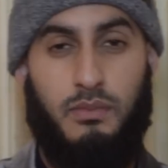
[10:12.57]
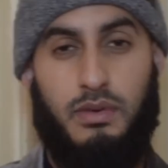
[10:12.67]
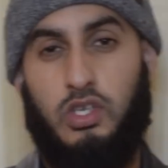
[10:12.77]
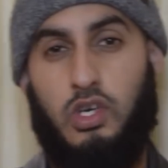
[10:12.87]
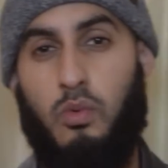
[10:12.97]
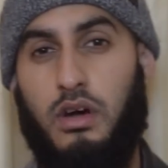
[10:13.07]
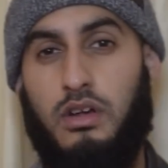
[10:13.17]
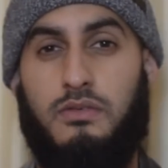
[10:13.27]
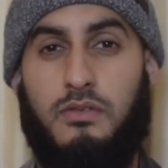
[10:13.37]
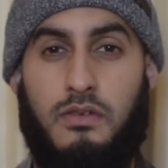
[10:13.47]
But you know
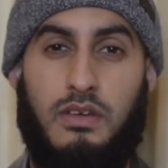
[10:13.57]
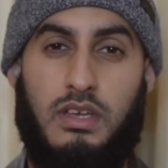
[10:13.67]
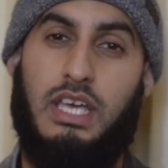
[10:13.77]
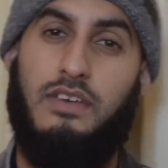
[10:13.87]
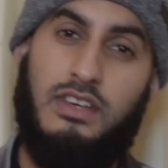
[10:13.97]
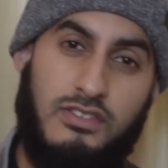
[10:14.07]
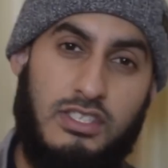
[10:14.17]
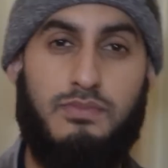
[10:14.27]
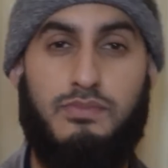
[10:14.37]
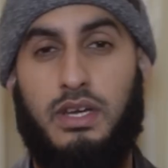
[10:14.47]
what? Even if
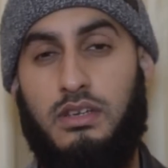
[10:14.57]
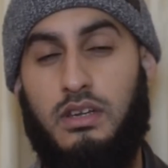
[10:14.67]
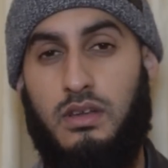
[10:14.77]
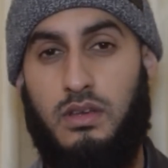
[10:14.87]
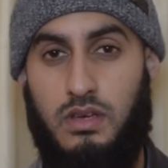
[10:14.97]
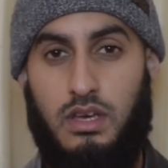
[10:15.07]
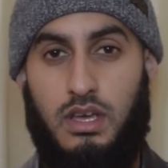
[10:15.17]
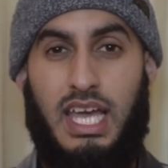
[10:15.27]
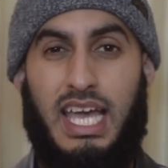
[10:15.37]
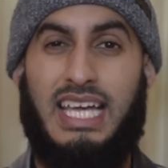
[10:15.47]
she's pregnant,
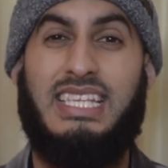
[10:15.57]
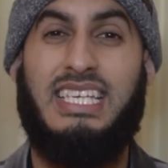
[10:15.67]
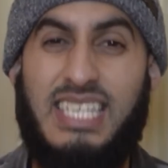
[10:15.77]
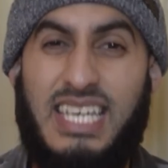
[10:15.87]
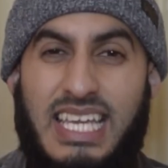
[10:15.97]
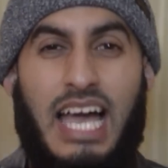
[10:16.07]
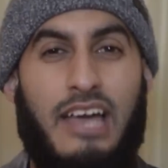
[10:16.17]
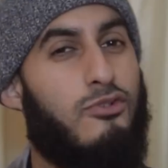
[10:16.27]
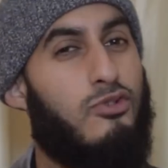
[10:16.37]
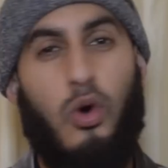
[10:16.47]
in the Sharia,
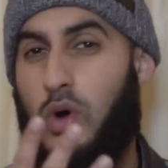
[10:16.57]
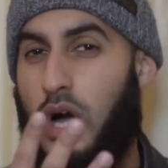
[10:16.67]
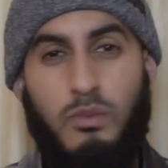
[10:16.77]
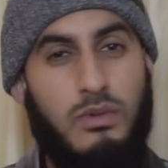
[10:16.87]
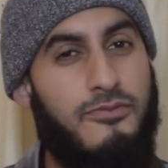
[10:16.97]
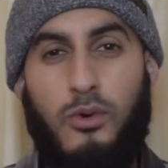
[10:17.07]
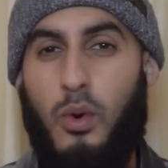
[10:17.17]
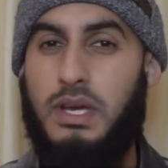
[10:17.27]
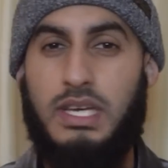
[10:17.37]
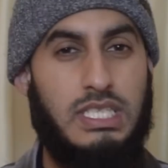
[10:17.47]
if you don't come with
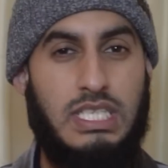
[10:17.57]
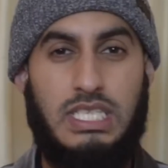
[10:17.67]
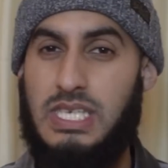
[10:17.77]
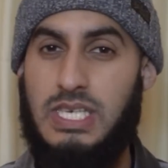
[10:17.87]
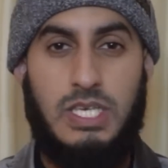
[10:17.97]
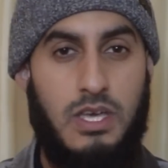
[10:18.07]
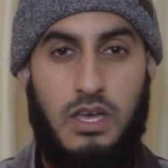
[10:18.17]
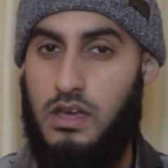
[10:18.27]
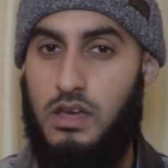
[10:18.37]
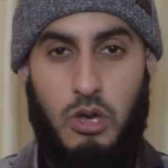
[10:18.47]
four witnesses,
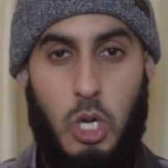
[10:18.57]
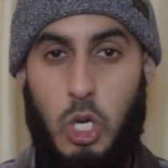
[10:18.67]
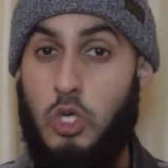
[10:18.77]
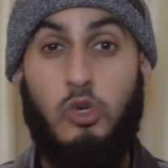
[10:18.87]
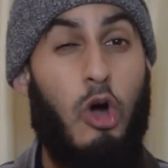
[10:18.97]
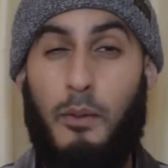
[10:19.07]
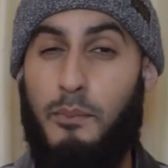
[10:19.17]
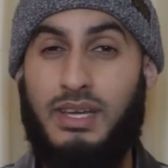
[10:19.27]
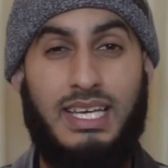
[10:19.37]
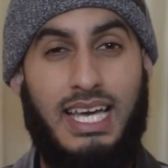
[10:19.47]
you can't
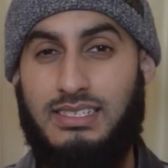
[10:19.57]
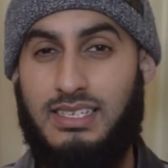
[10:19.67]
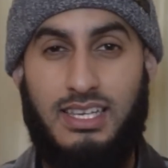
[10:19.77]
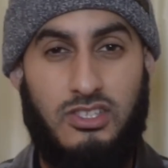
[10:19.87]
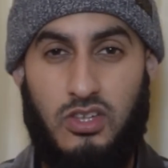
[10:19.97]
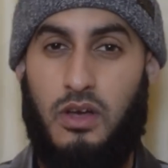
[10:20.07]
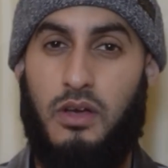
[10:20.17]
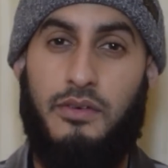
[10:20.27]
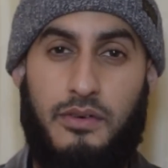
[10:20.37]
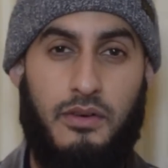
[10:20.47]
bring a case against her.
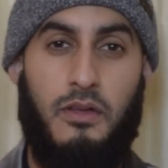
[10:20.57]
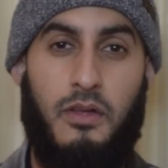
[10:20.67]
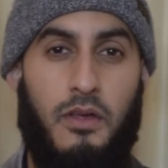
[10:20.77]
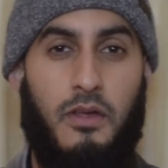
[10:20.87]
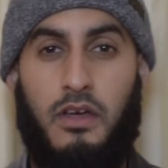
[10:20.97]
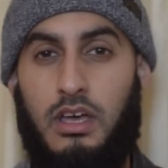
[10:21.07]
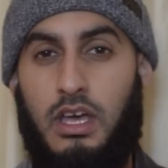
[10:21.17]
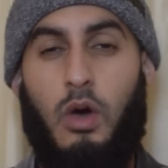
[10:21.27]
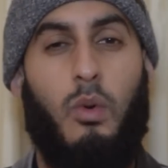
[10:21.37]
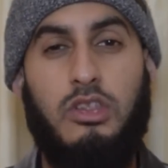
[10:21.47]

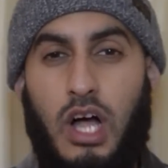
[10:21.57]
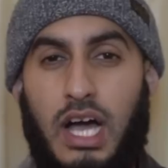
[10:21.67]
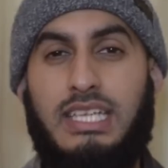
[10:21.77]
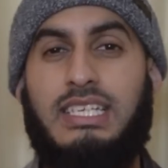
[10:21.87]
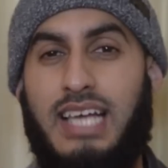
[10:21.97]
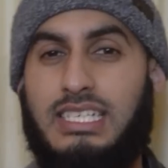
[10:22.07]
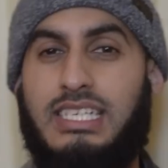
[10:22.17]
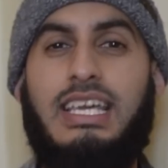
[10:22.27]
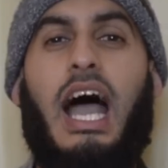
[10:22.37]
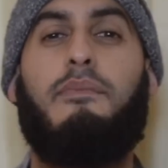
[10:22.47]
Wallahi, this
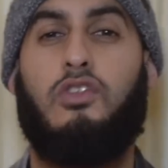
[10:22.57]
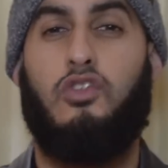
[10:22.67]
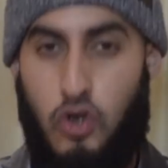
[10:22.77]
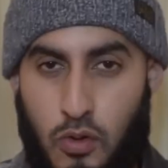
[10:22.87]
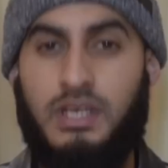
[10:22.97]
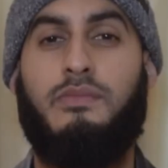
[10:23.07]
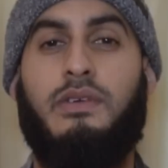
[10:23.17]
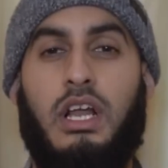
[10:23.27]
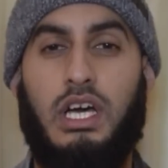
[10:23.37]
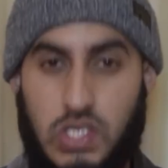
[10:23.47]
actually happened to Umar
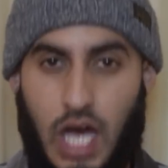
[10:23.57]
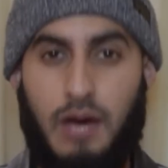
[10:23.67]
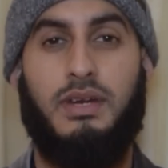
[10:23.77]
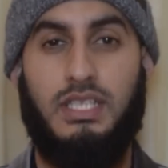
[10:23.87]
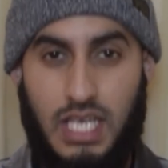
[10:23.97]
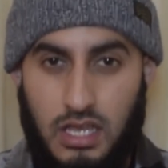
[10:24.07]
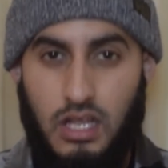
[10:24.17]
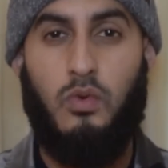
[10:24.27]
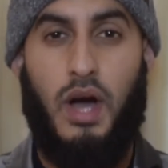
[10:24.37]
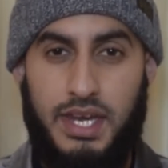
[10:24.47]
ibn al-Khattab
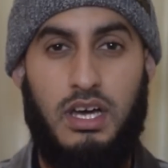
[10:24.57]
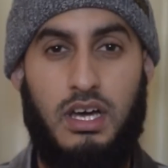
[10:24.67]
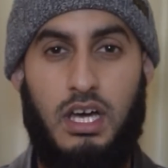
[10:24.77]
radiallahu anhu.